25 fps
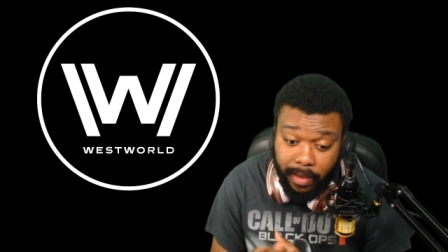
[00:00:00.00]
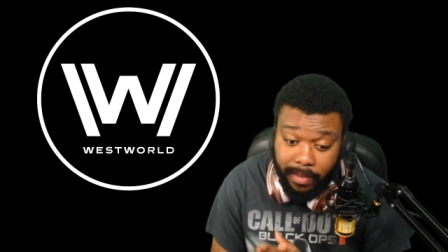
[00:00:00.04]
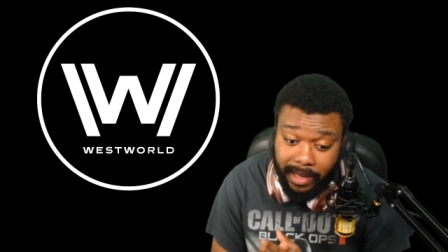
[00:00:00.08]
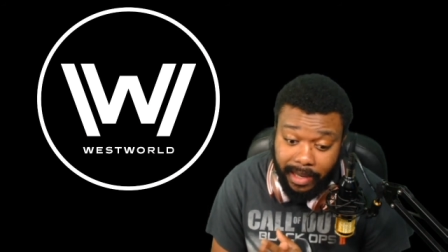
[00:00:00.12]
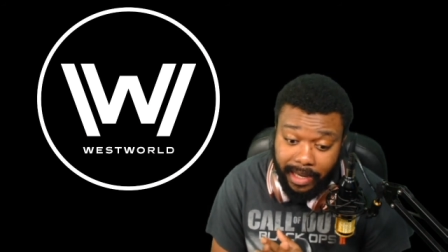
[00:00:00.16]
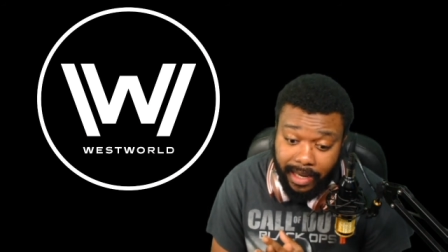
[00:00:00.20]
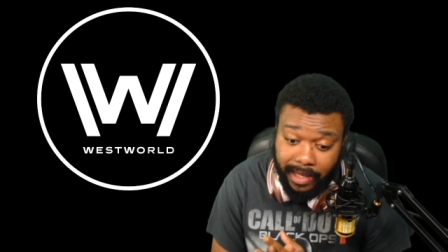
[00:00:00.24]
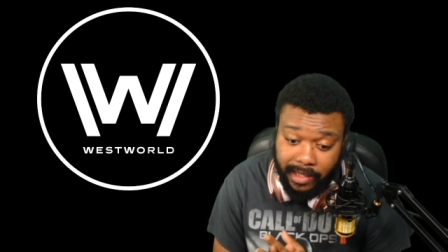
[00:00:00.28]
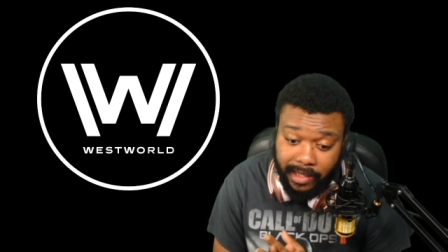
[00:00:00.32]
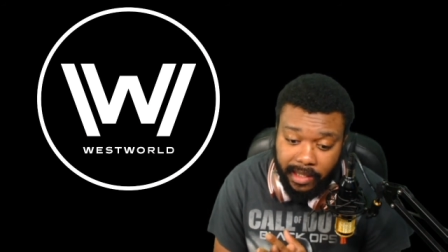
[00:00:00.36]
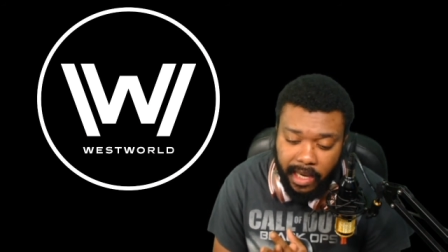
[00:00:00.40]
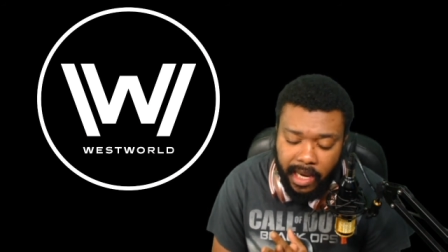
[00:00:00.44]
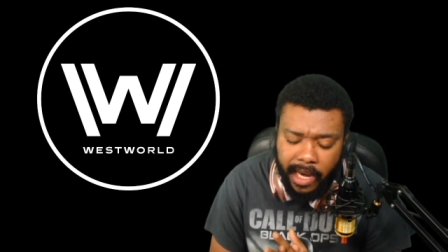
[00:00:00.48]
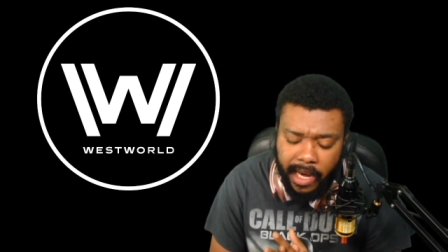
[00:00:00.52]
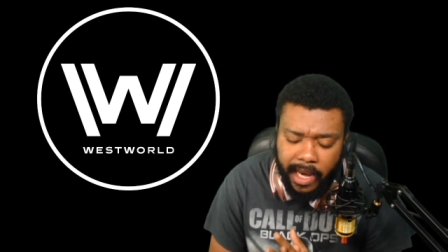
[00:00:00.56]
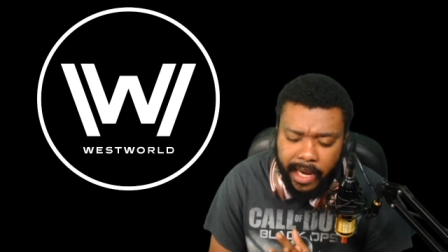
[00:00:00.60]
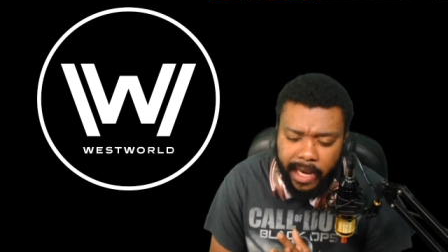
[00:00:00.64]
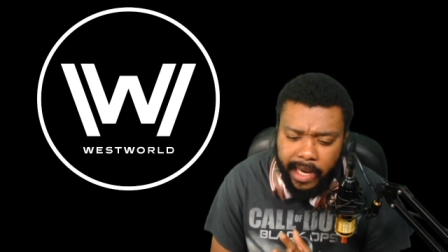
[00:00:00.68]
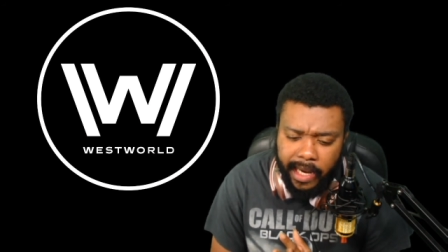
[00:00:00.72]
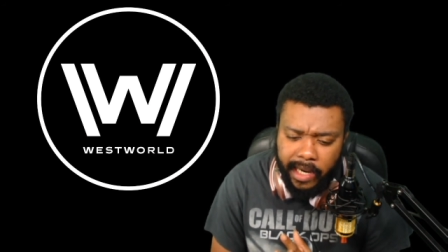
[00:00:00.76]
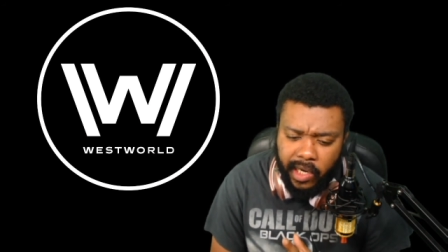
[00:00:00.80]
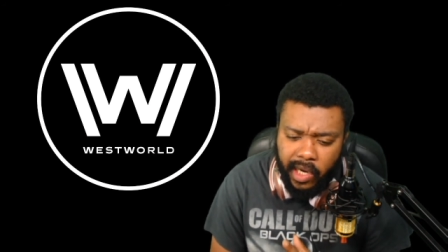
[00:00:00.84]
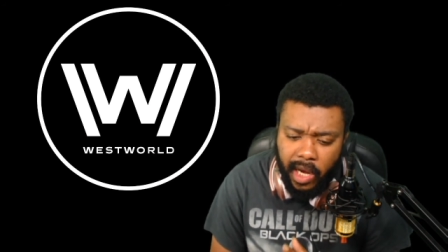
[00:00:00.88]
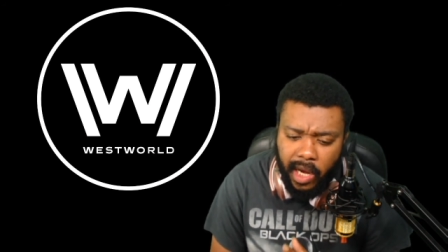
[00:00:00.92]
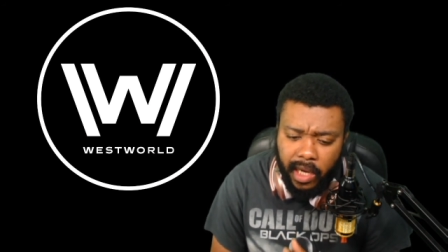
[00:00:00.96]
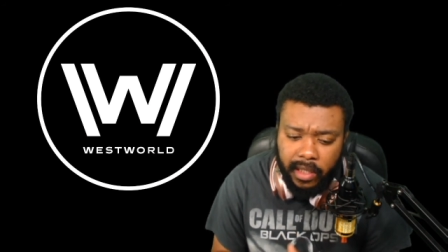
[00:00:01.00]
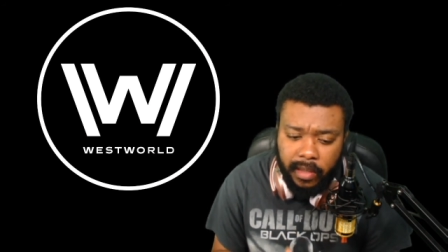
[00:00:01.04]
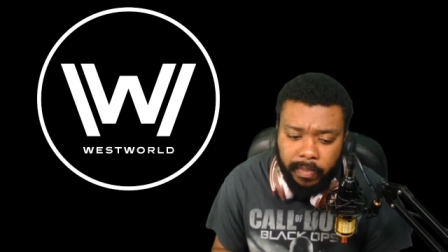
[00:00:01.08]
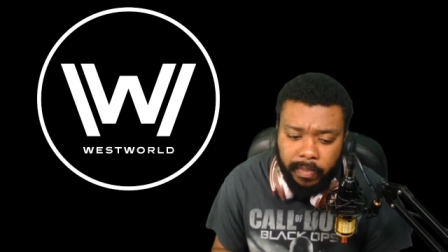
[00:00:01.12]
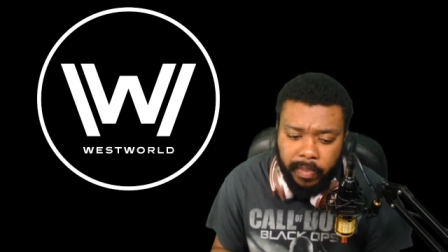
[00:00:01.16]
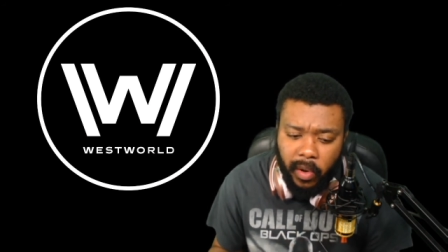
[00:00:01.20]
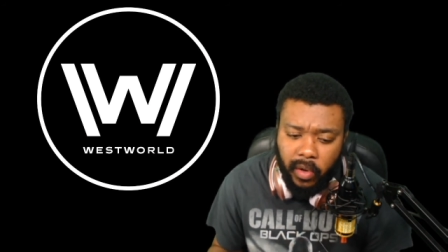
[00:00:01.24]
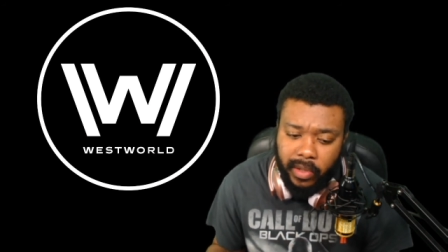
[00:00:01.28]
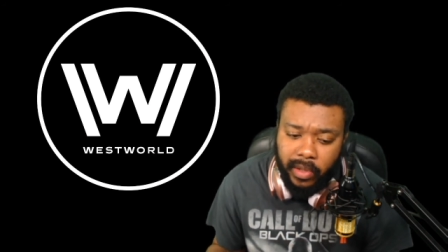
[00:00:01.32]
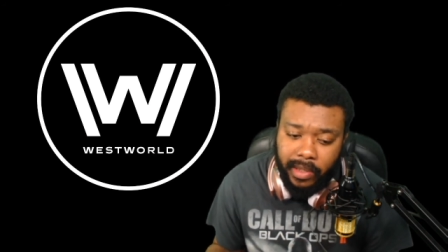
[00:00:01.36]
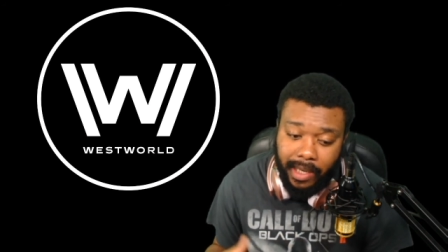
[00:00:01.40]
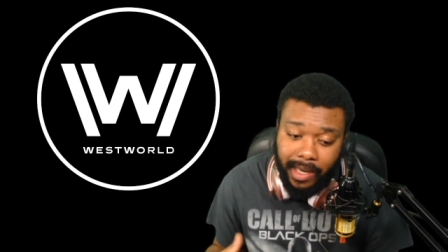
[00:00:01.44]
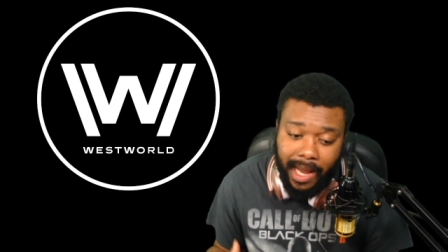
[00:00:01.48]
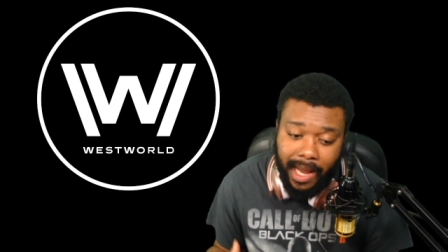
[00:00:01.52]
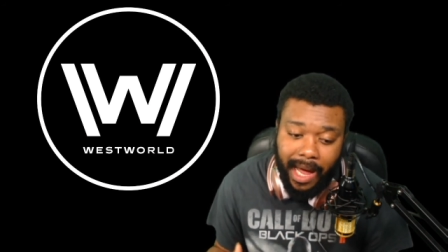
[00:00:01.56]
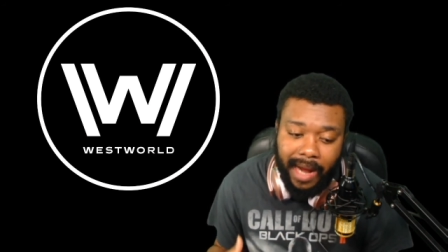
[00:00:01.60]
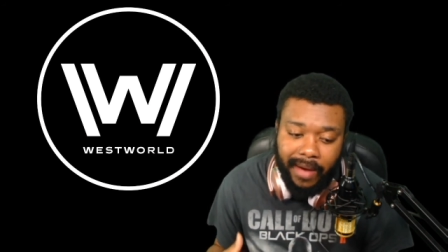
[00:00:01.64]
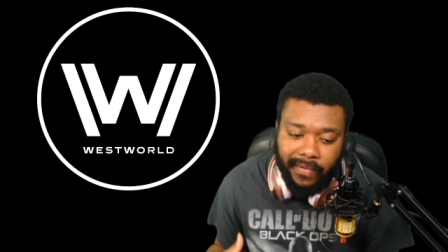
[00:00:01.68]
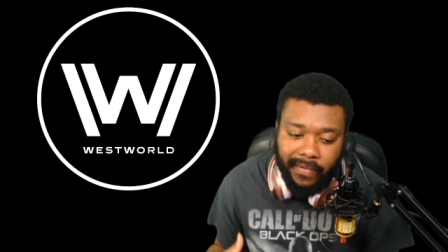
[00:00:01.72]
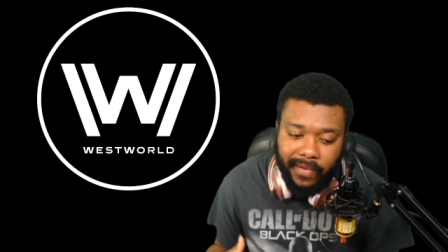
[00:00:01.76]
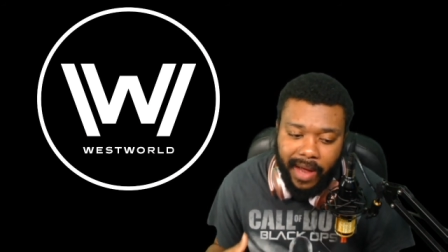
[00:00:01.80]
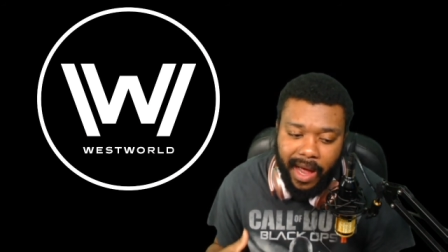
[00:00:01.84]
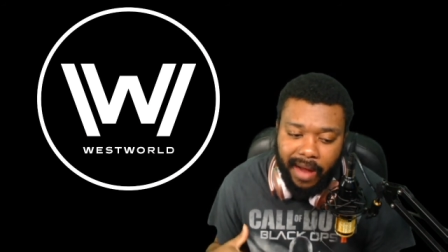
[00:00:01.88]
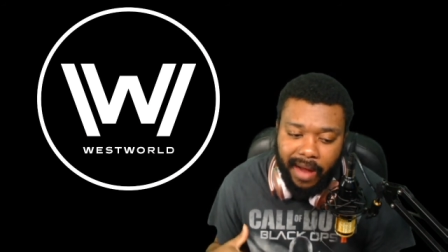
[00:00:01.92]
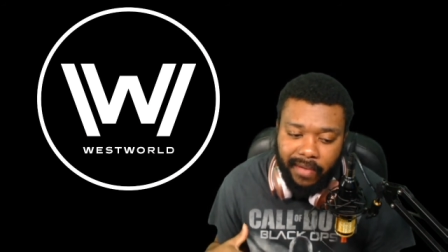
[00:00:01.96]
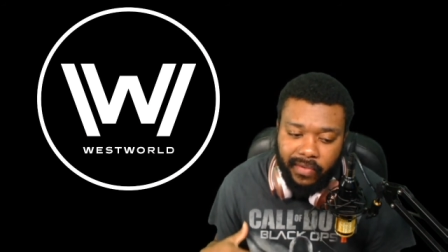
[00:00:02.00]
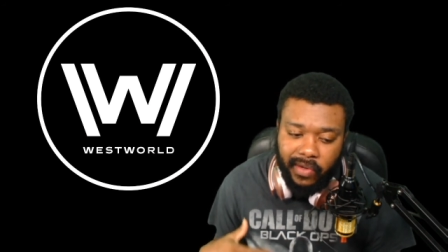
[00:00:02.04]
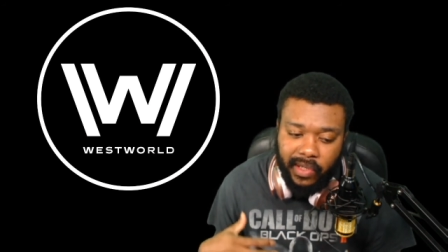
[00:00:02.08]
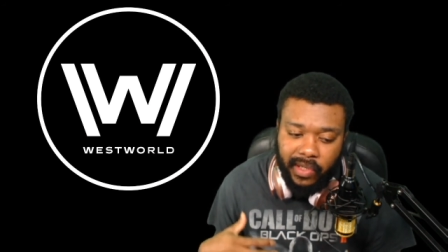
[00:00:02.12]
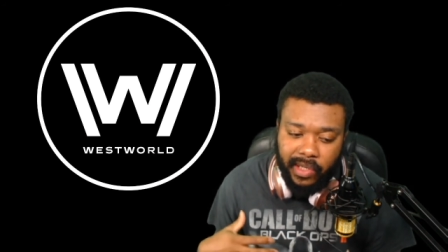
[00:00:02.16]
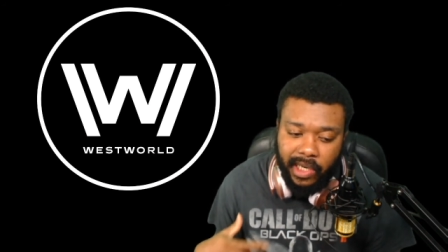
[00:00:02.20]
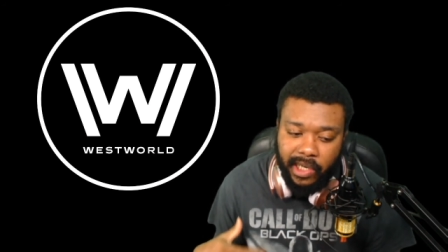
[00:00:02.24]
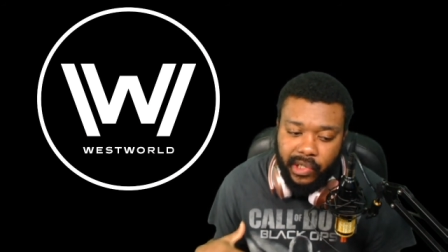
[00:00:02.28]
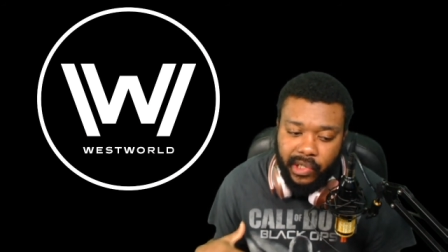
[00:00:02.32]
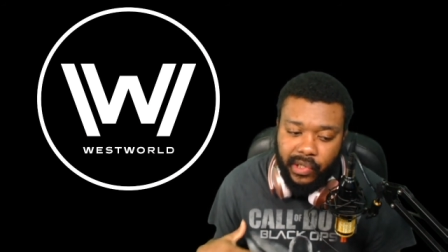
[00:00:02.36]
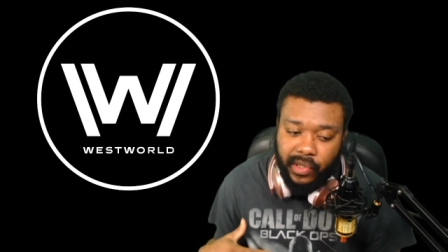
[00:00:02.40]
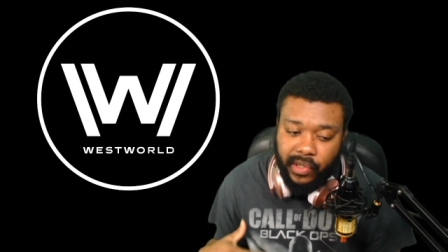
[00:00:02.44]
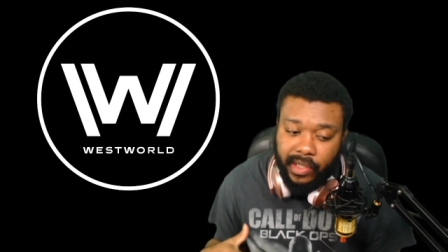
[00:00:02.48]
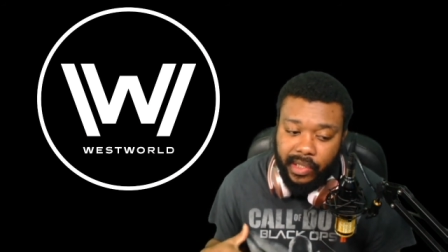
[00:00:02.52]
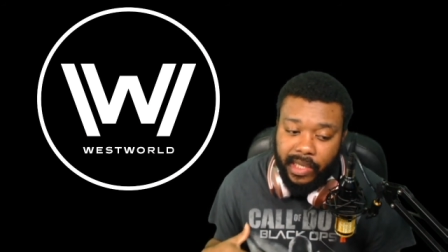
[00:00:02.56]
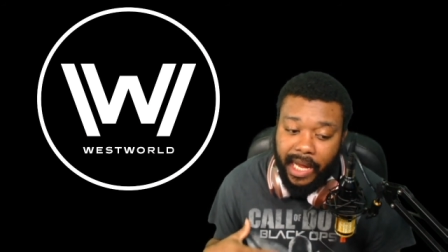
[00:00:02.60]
because it does pose a lot of conversations